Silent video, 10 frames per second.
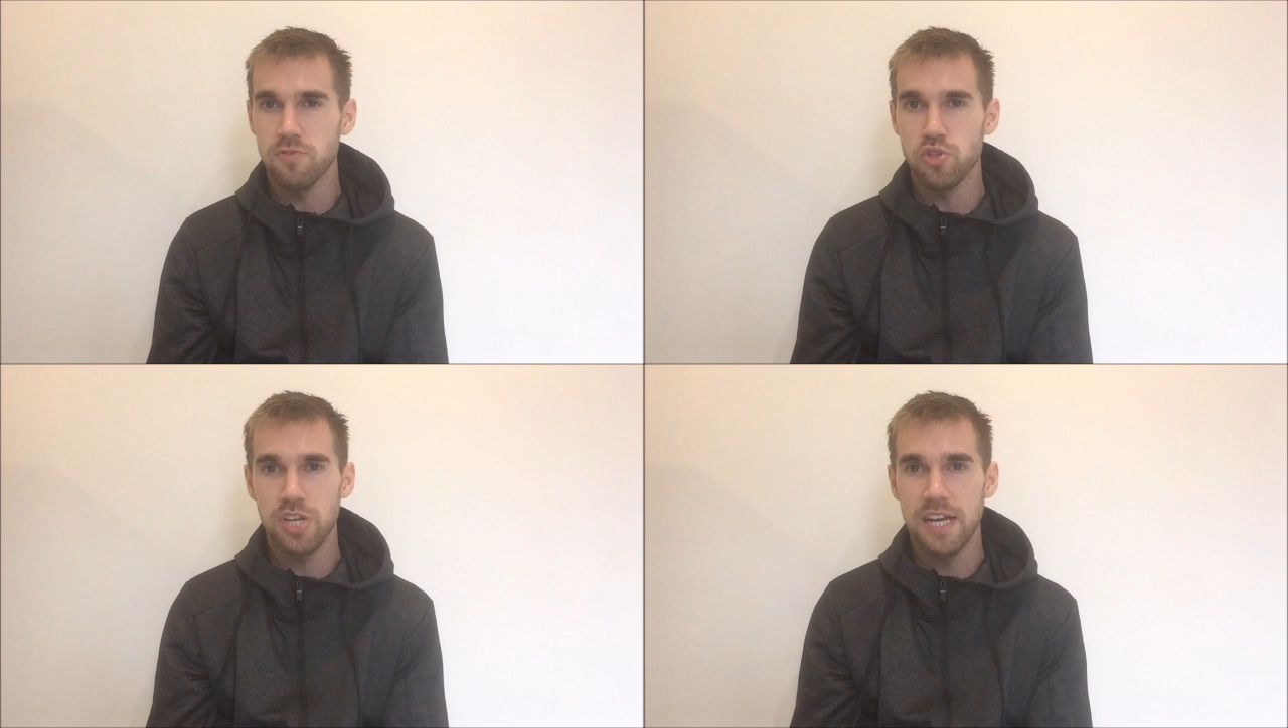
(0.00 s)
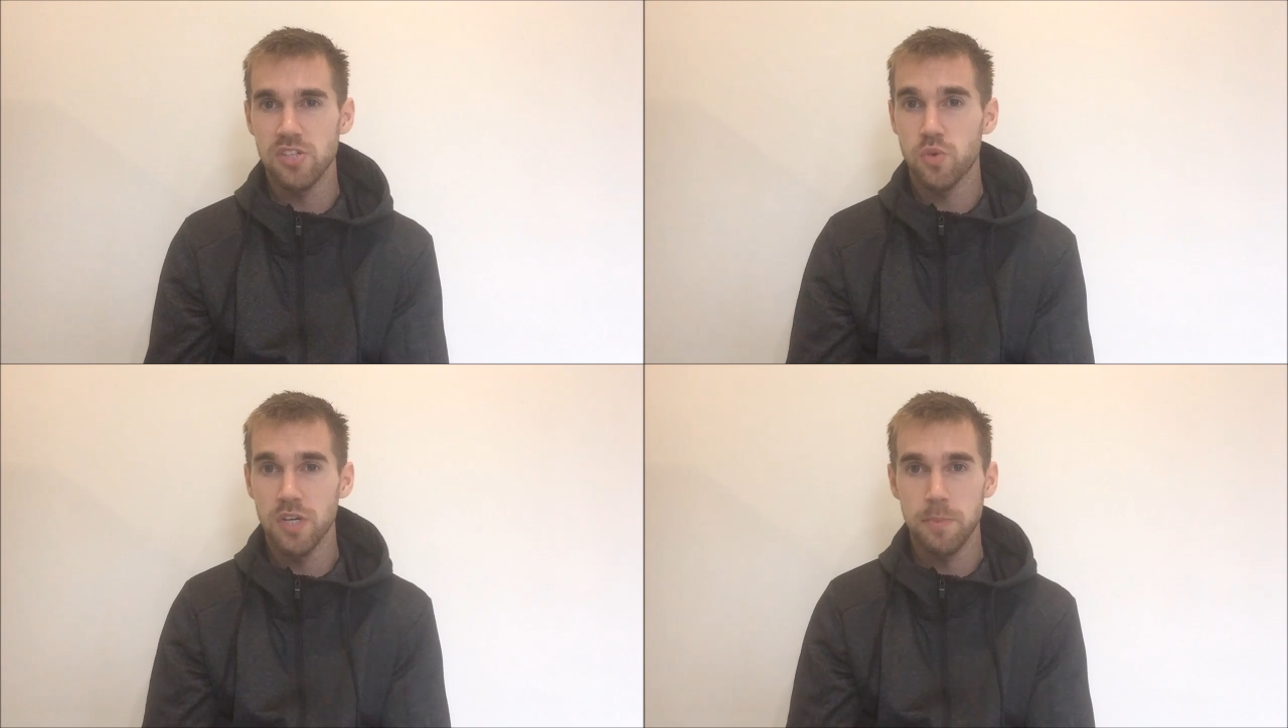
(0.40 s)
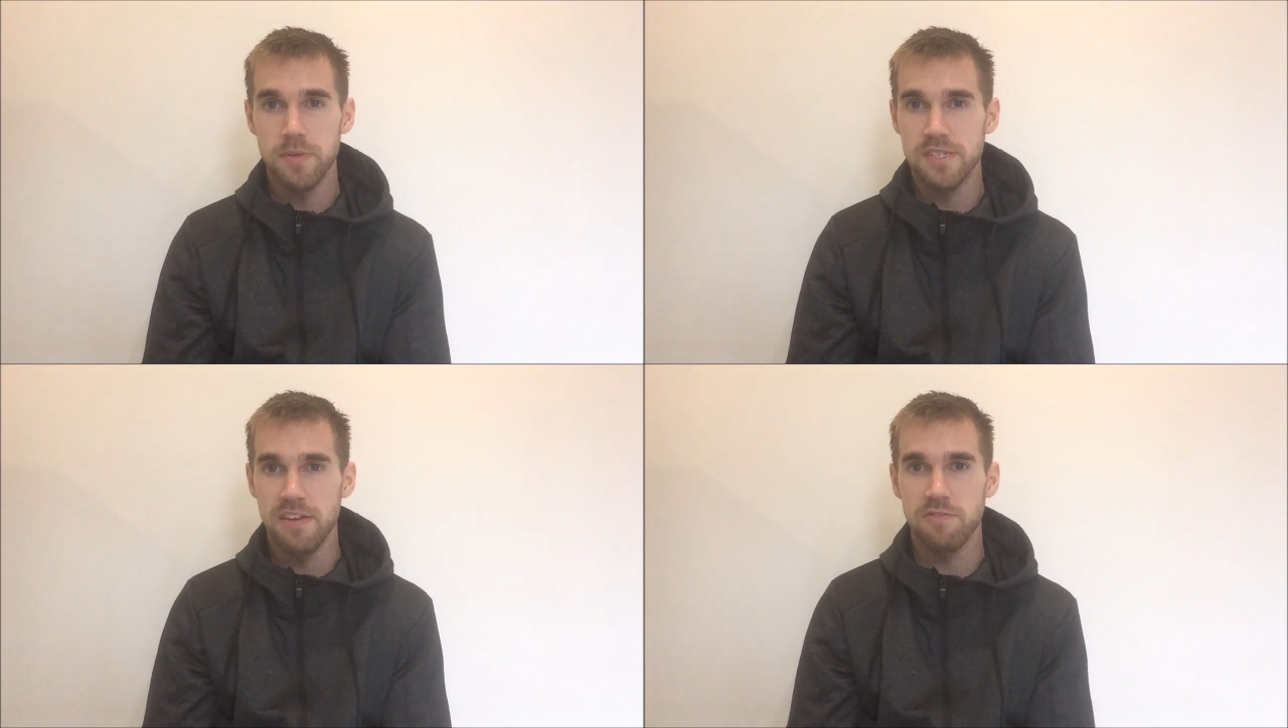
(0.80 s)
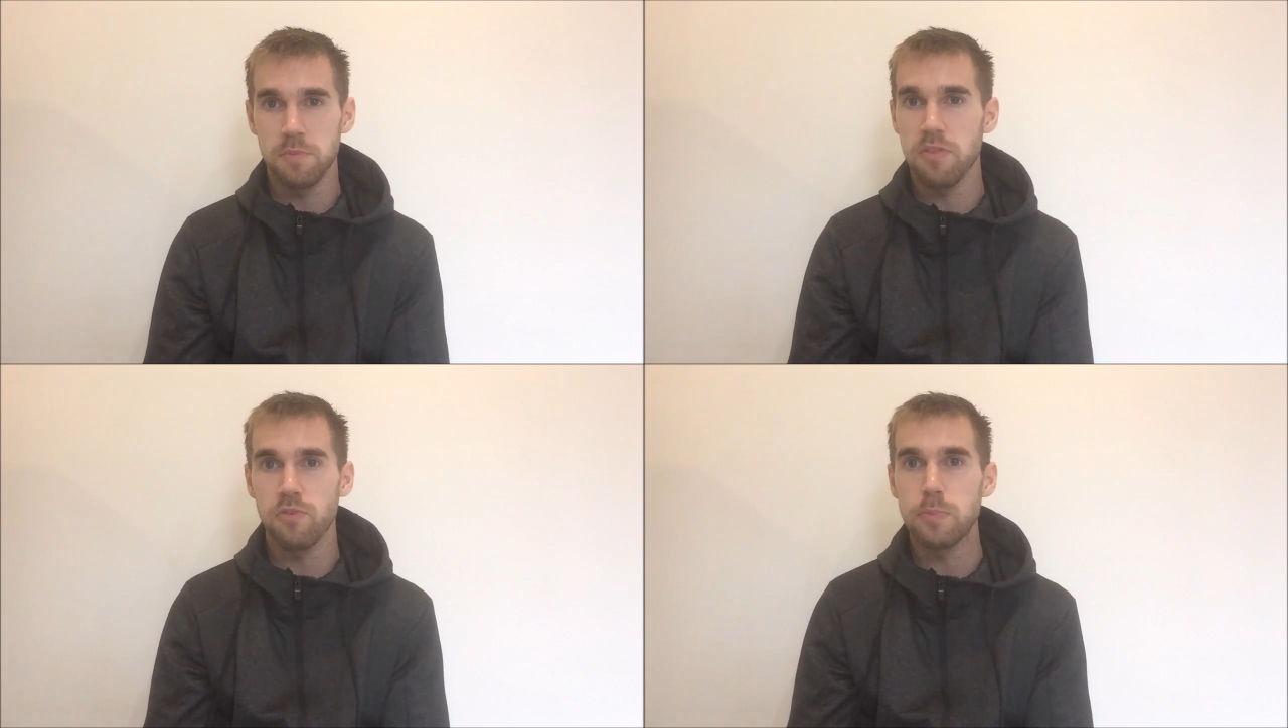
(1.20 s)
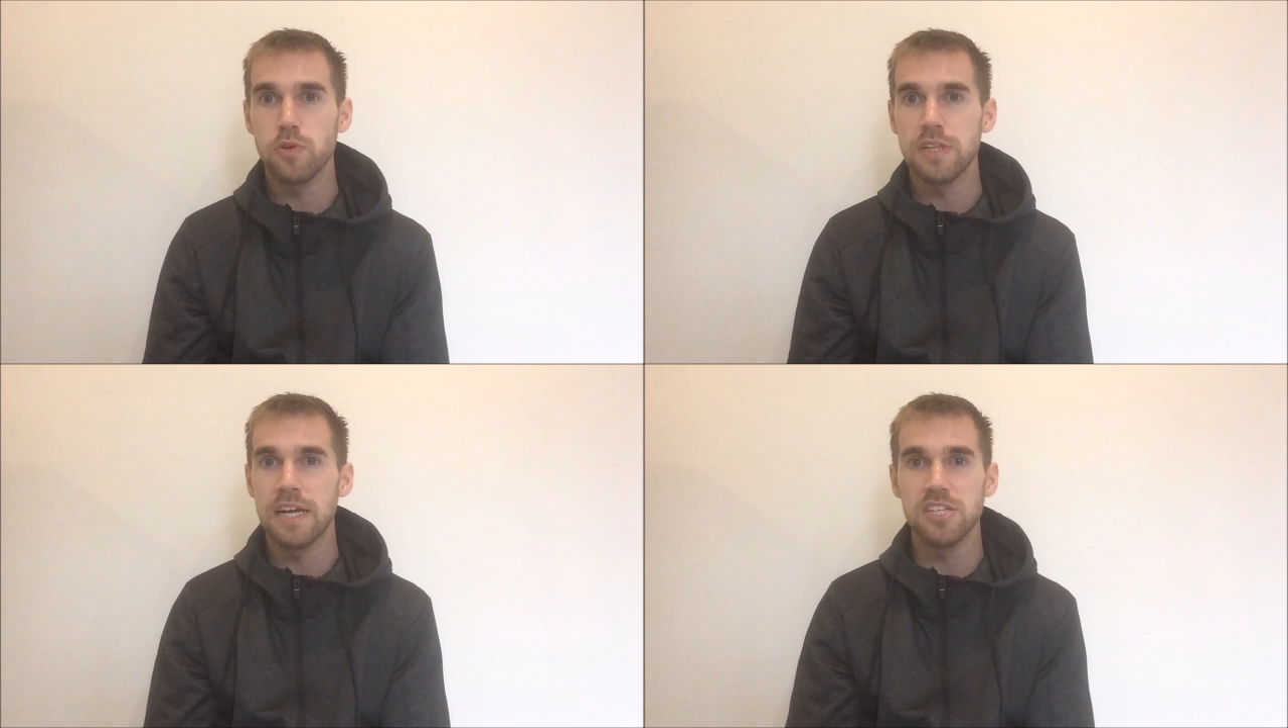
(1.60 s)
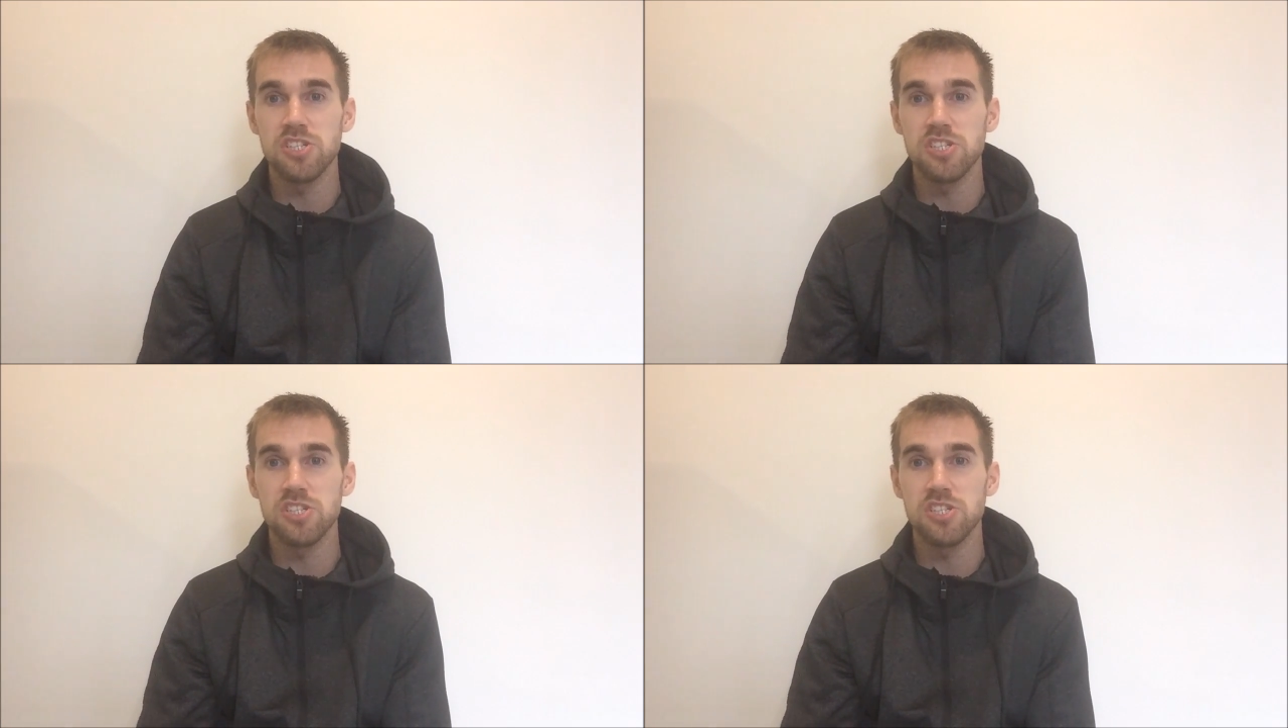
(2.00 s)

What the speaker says: If you shot 20% from the three-point line,